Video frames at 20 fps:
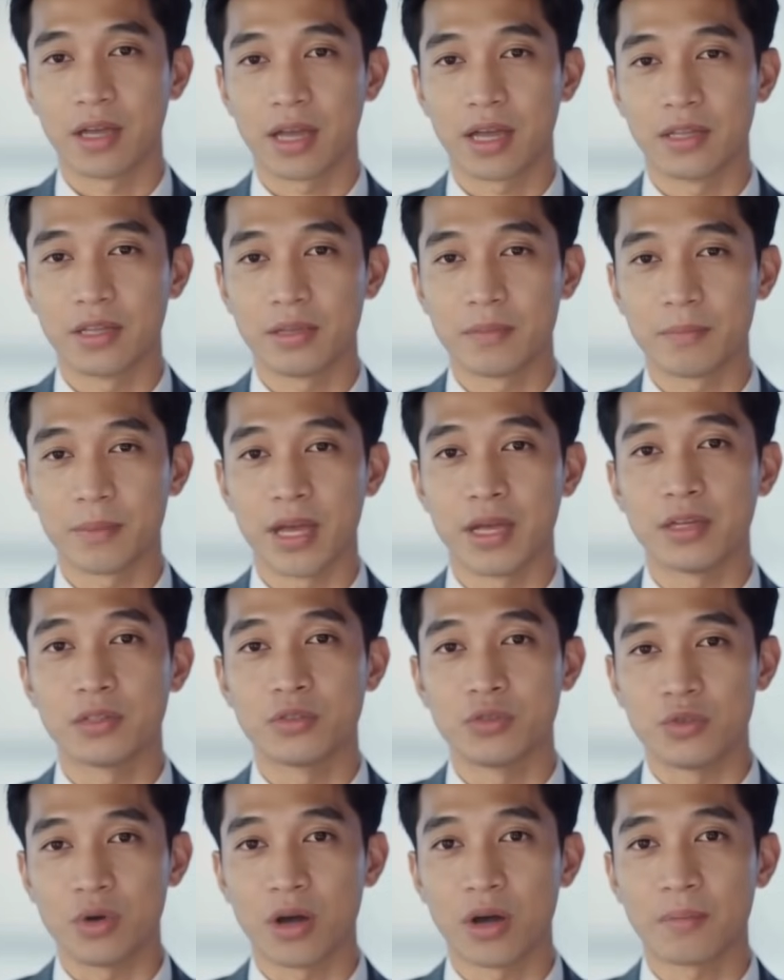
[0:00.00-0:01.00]
and demand
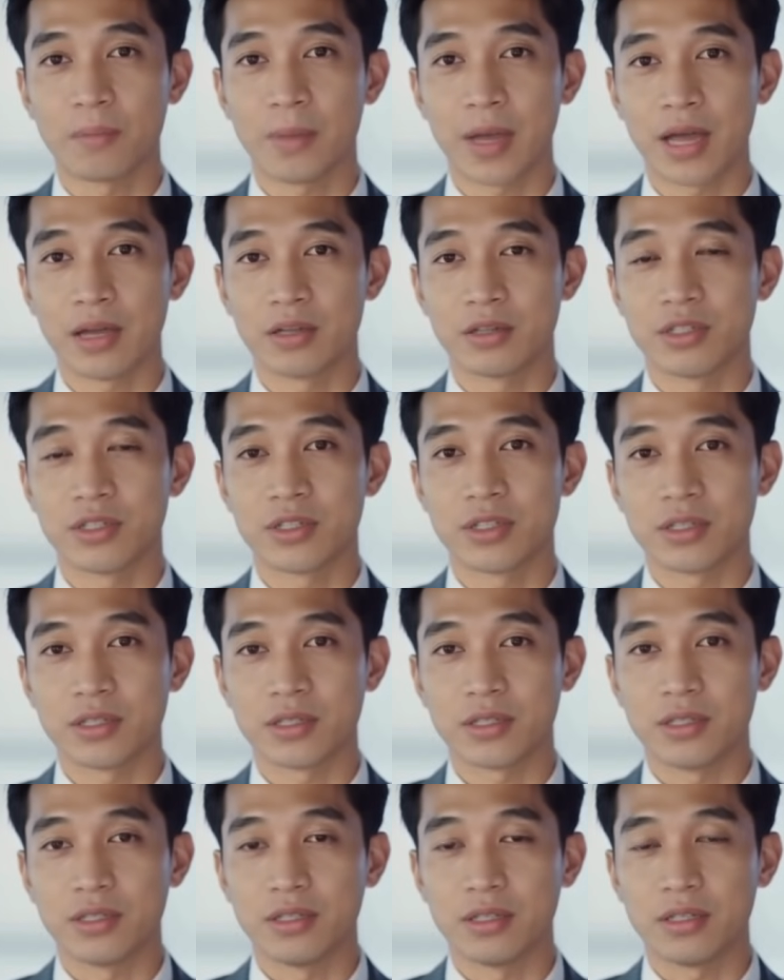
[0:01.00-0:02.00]
strong balance
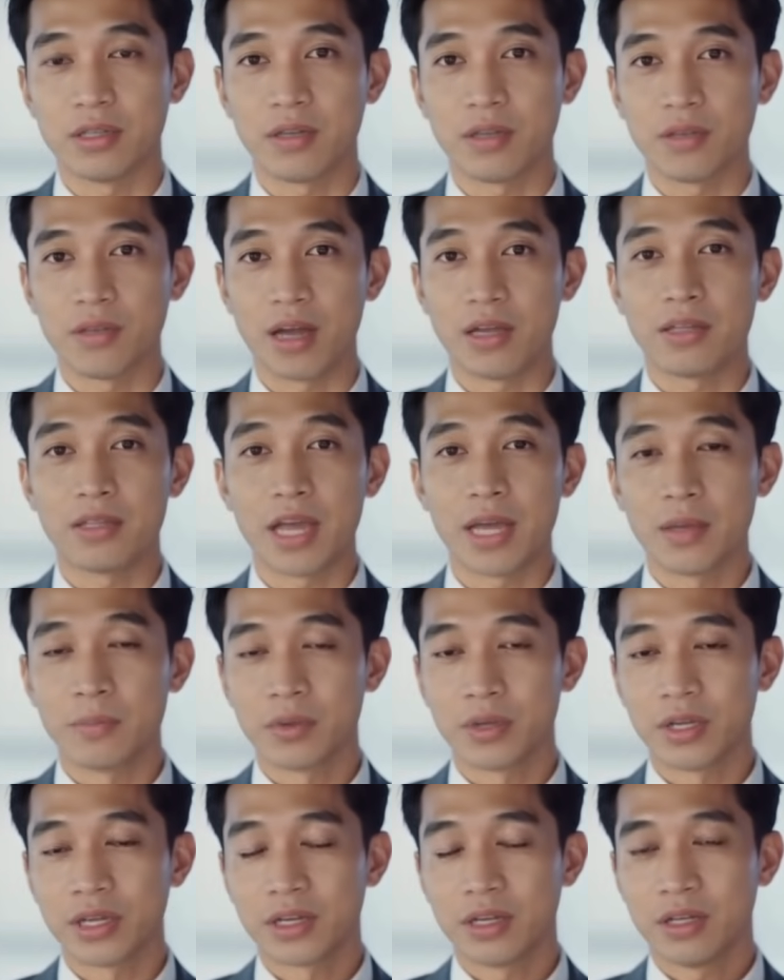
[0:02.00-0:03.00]
sheets. A
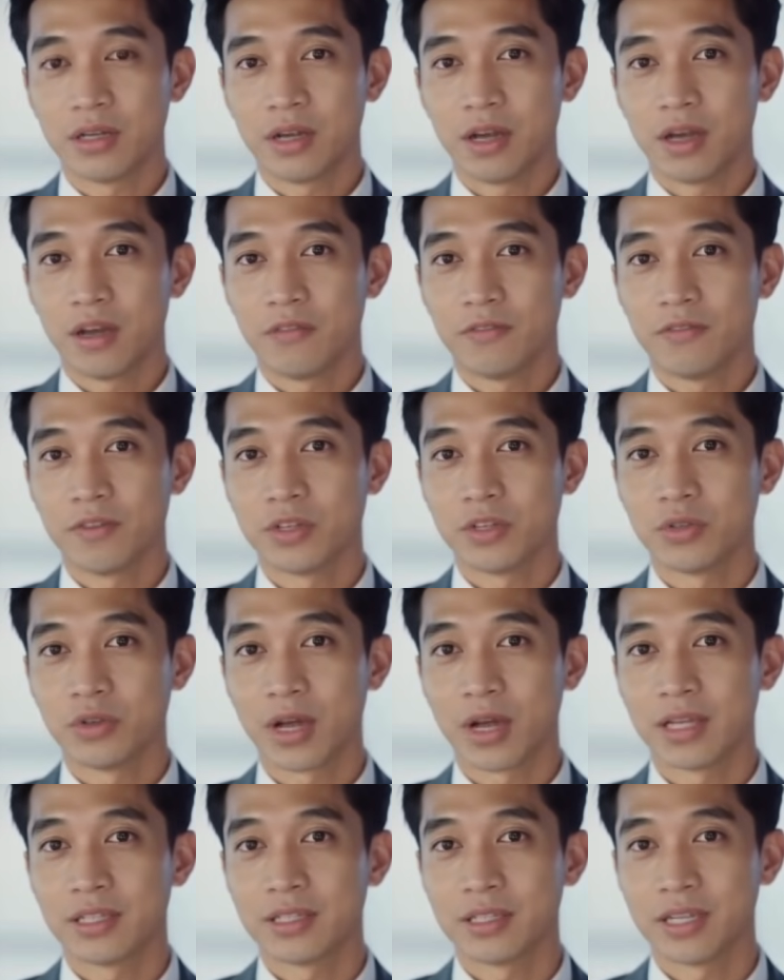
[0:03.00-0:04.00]
table here
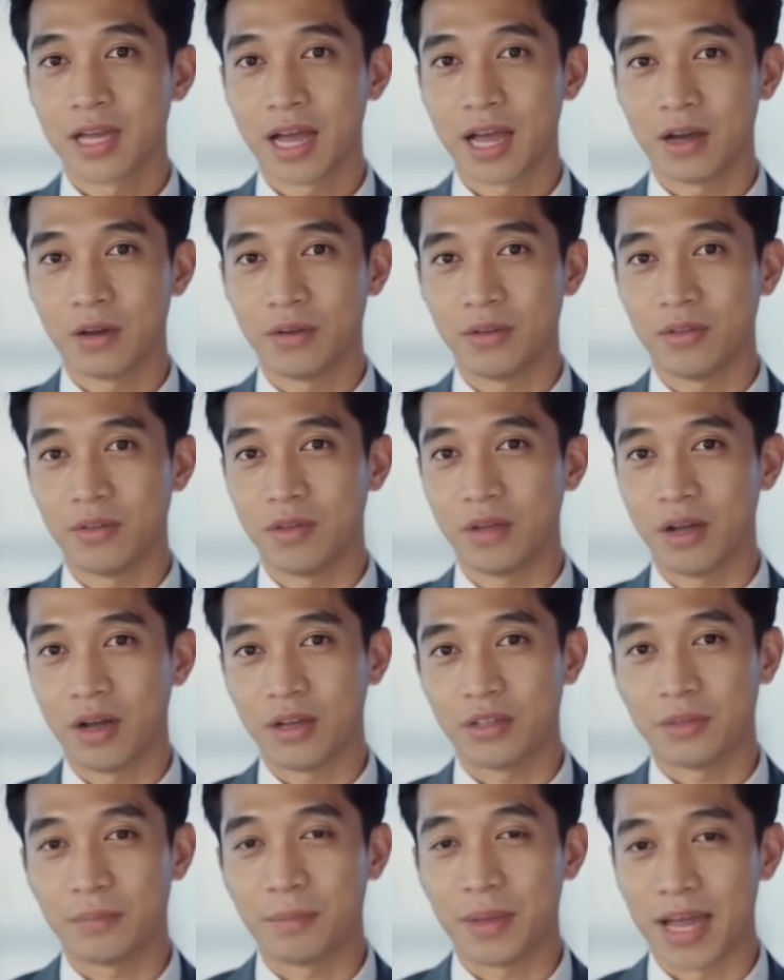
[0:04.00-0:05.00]
visualizes how,
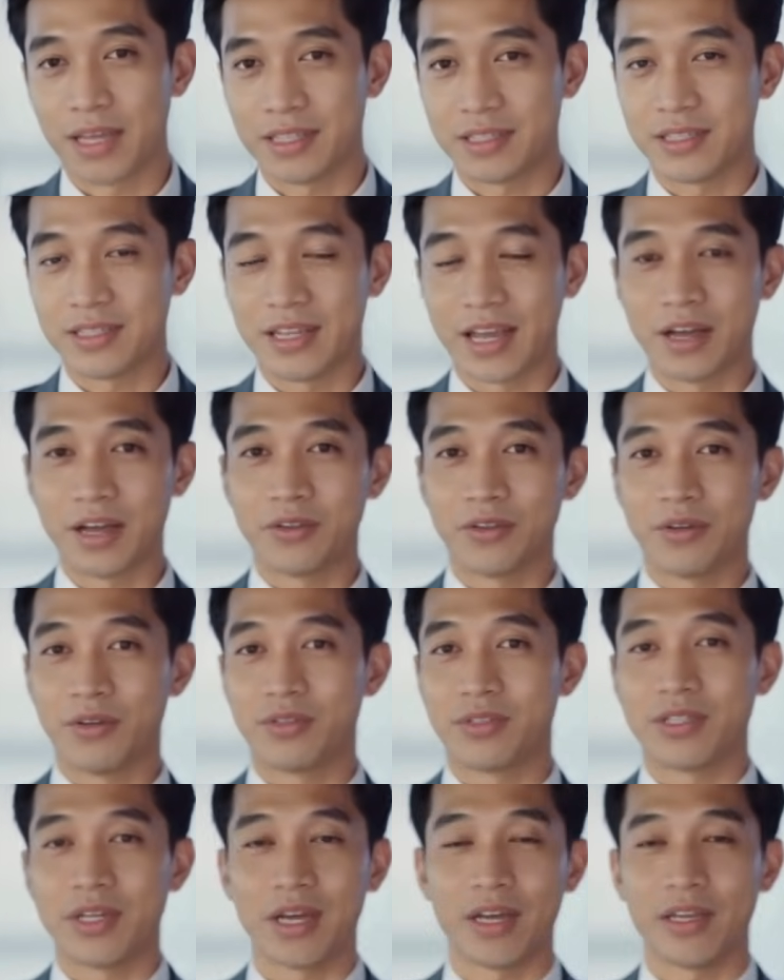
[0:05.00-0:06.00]
under bad
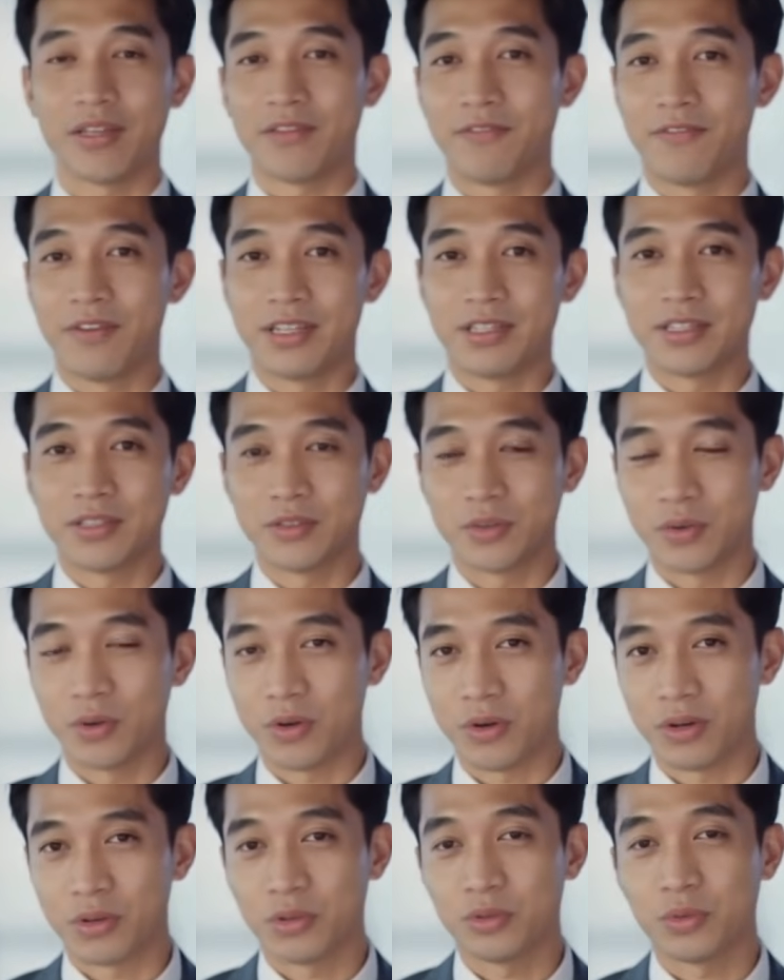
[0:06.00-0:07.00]
scenarios, defensive
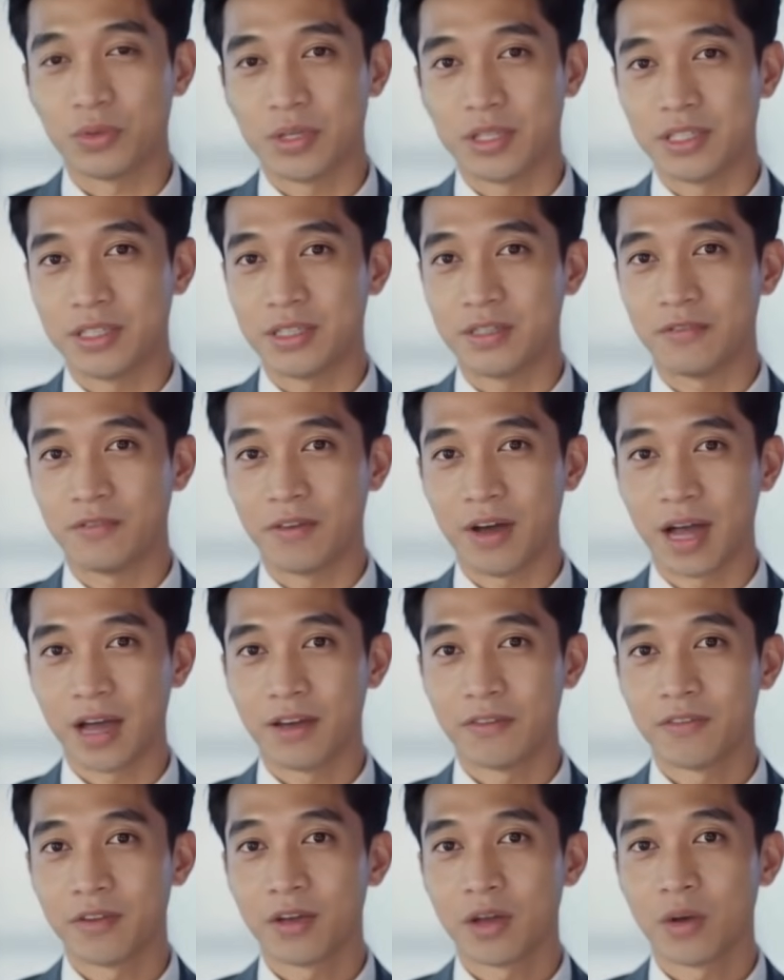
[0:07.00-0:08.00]
core REITs
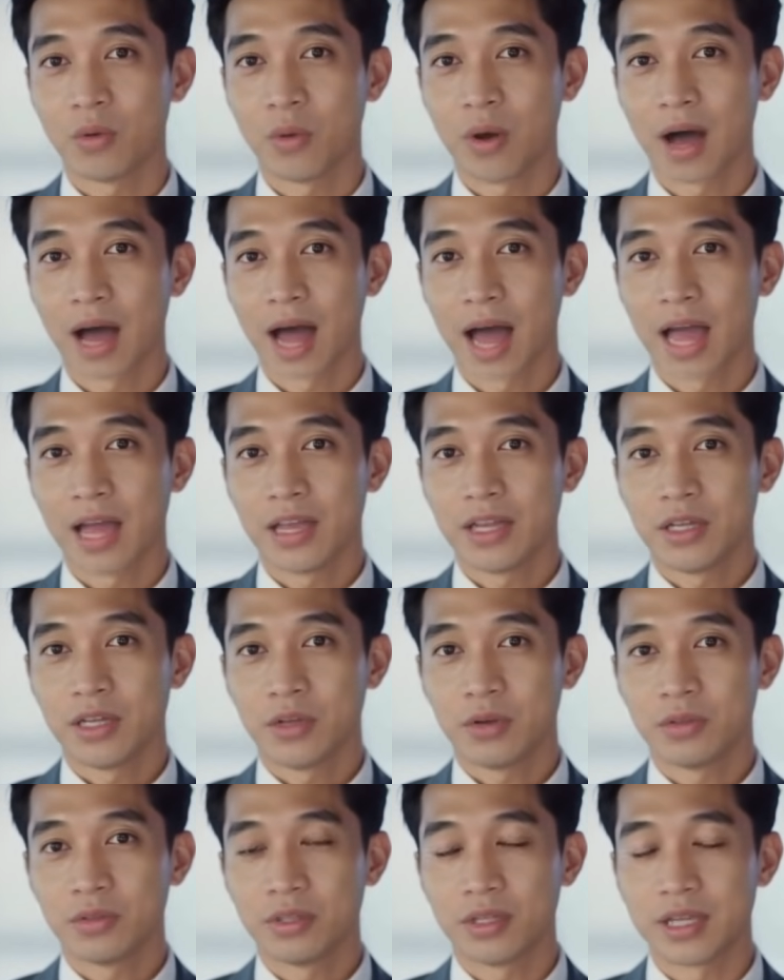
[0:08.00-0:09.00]
survive while high
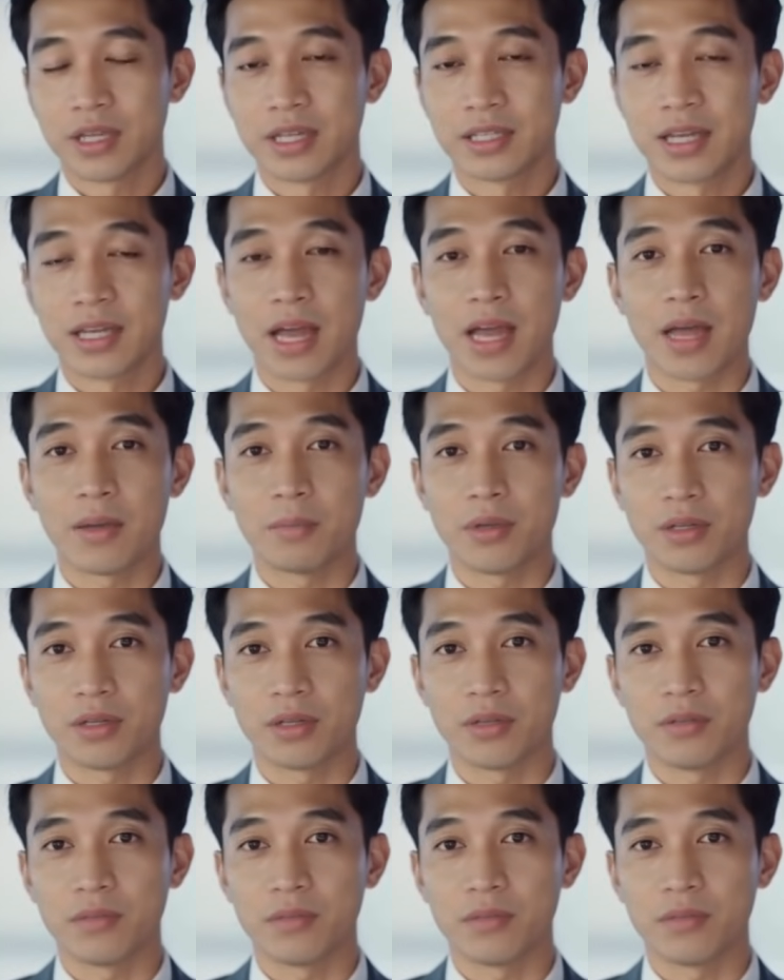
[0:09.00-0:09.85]
yield gets hammered.